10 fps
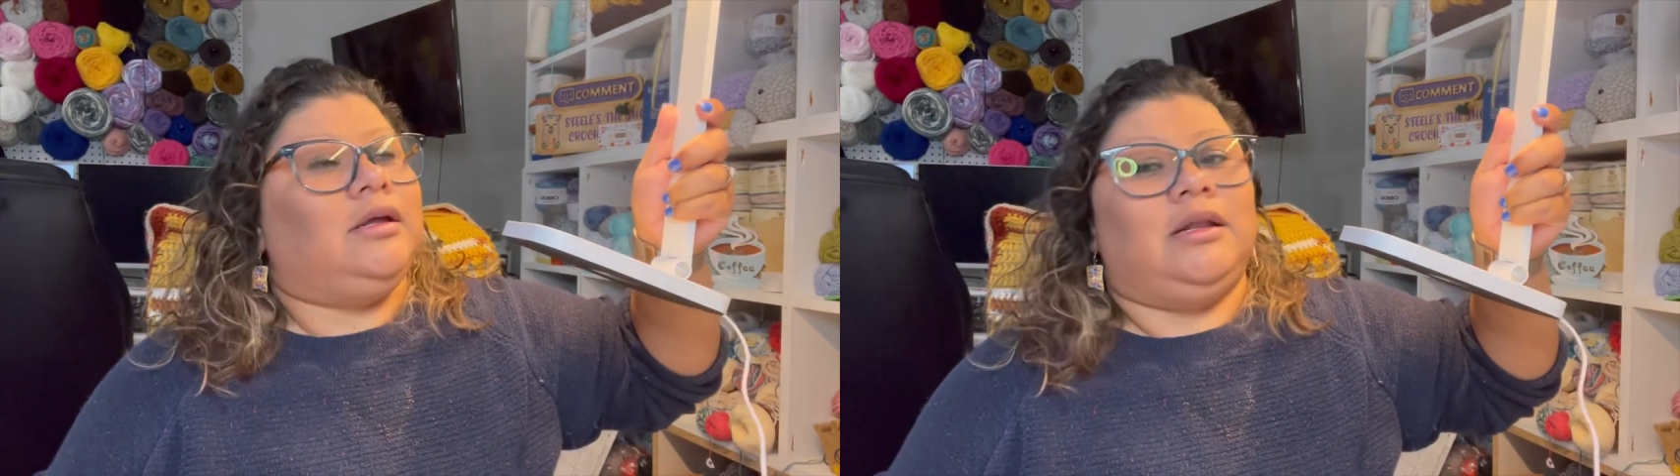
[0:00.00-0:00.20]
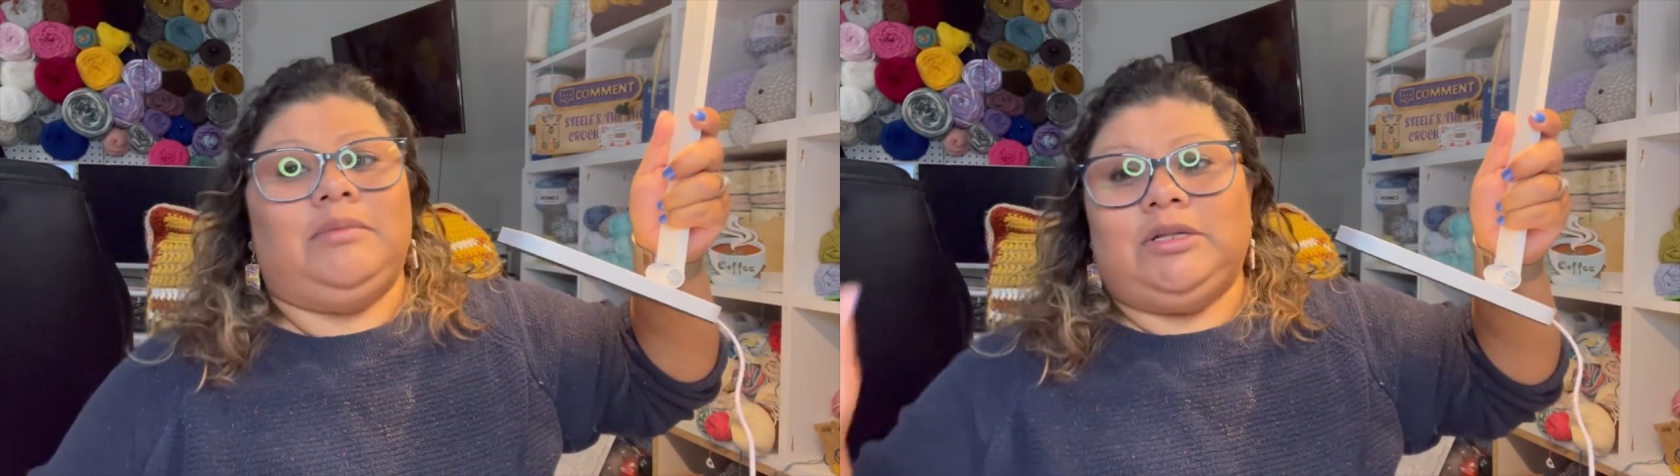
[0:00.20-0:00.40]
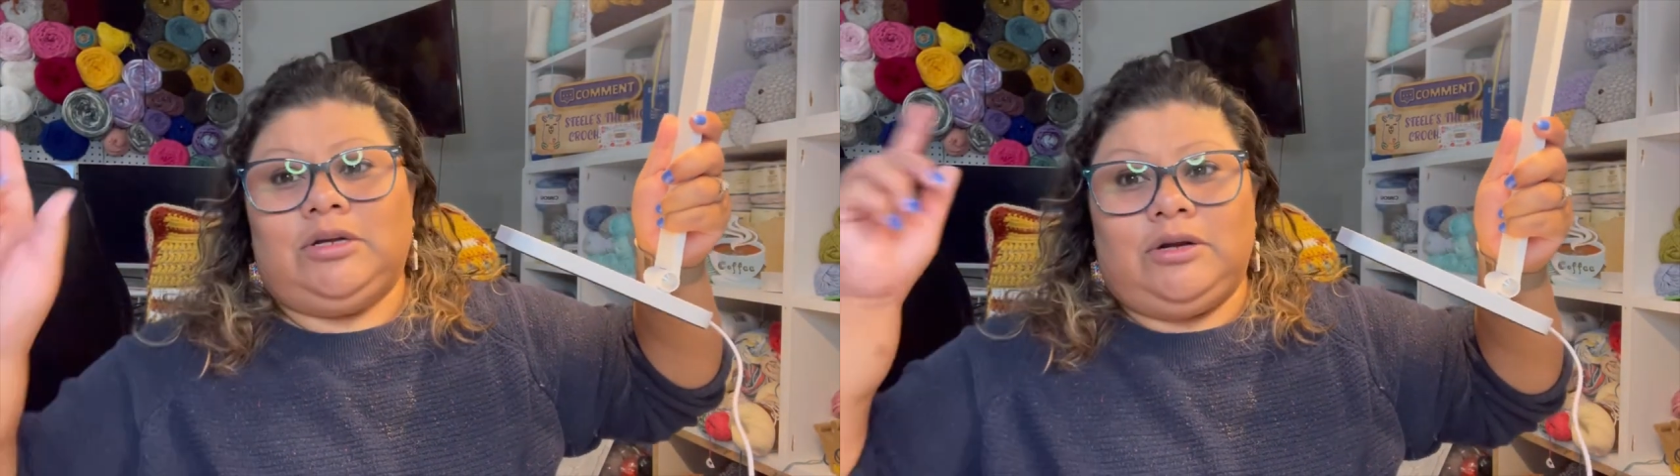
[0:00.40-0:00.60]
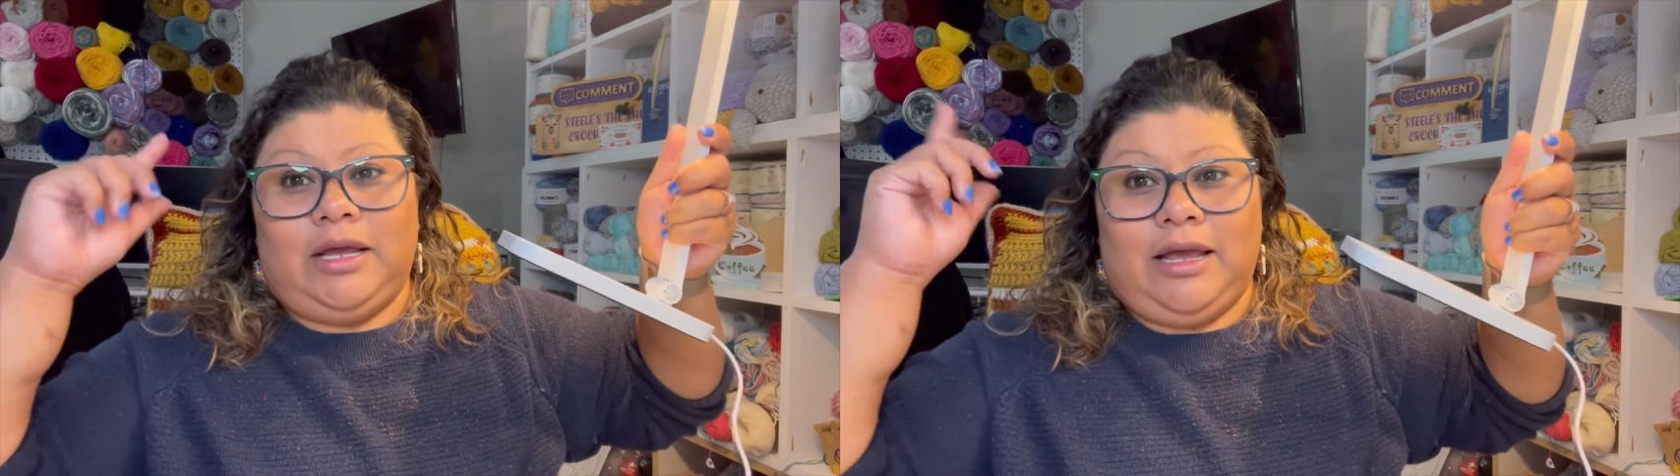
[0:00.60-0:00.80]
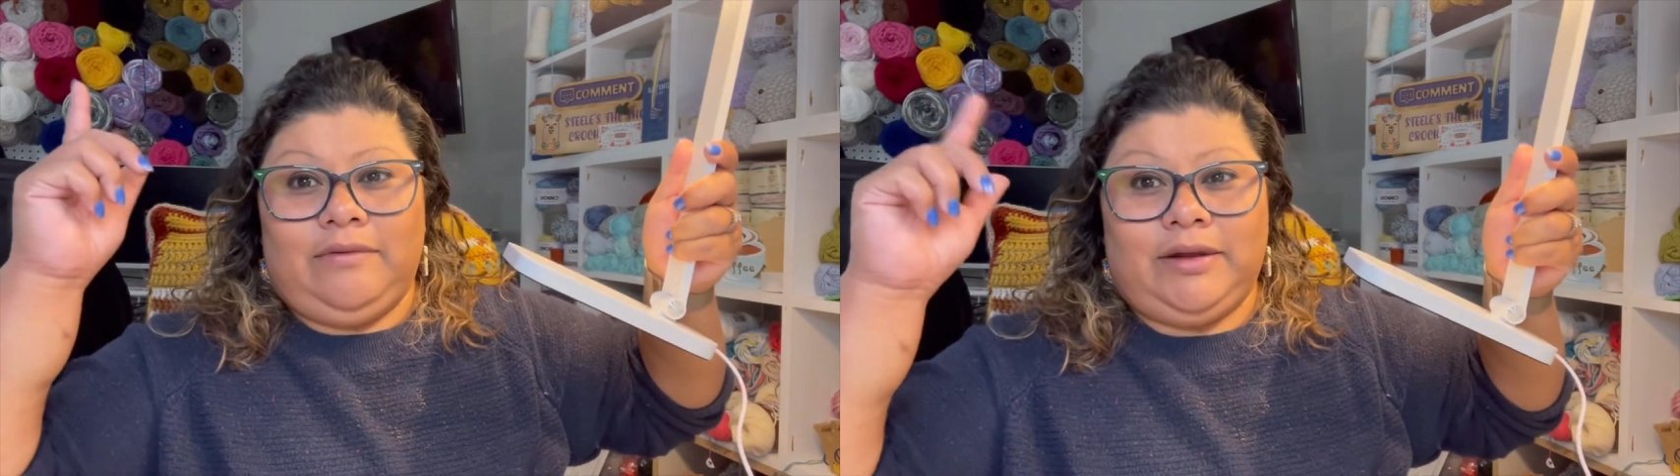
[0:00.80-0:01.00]
Let me turn
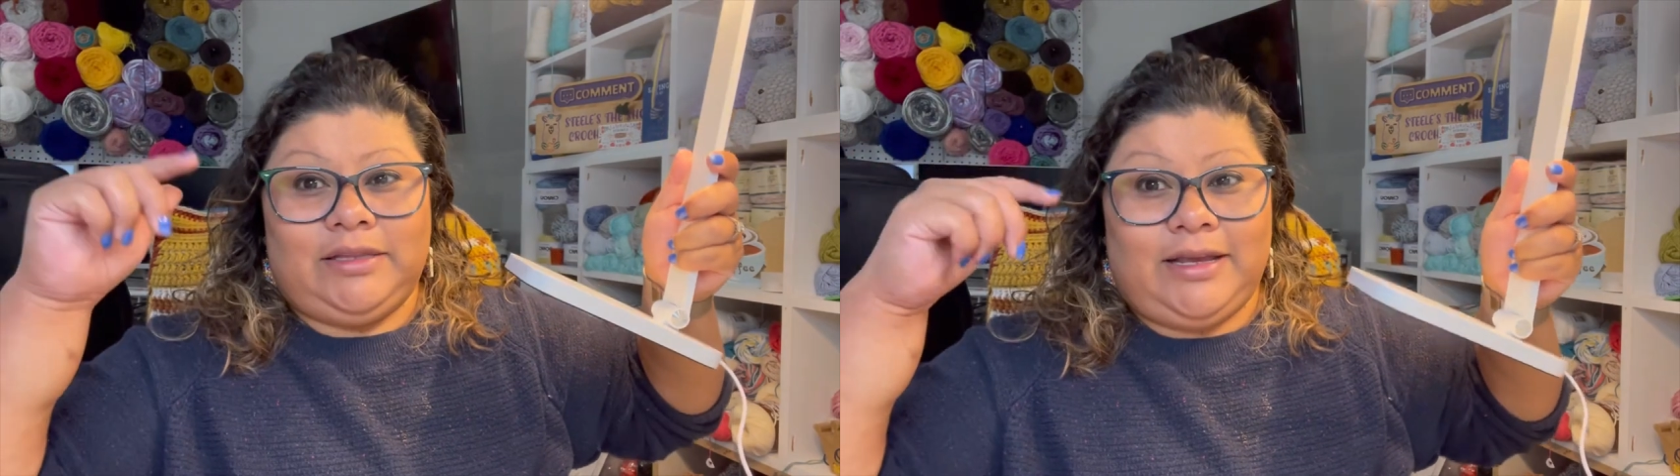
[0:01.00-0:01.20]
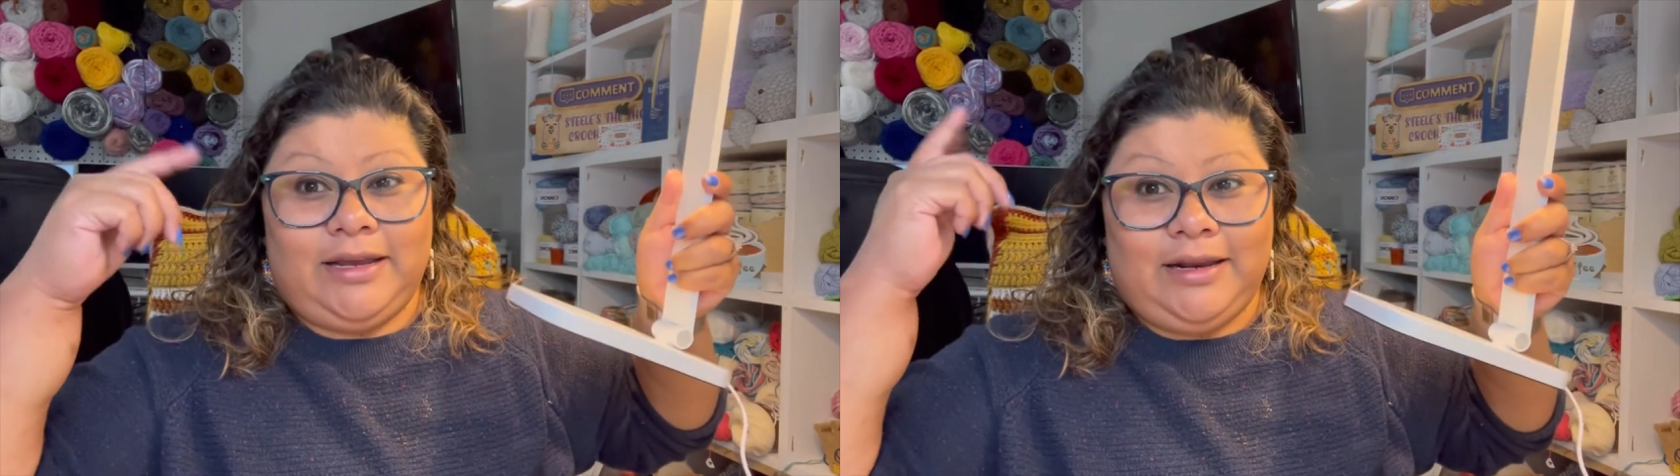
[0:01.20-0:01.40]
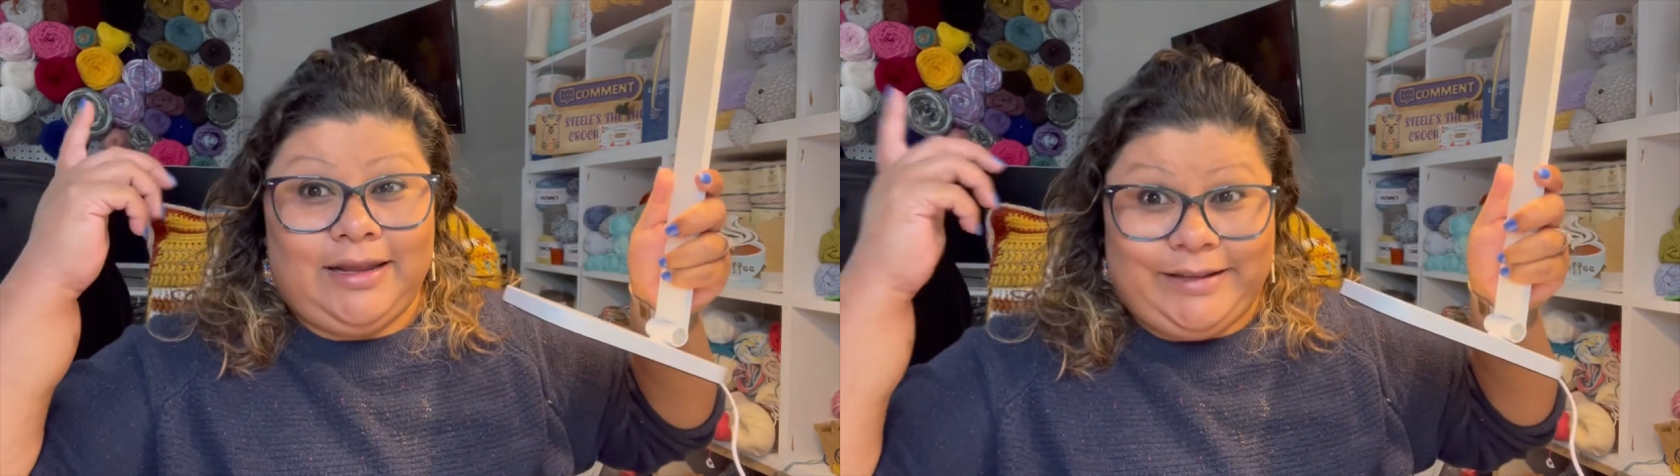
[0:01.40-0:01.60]
everything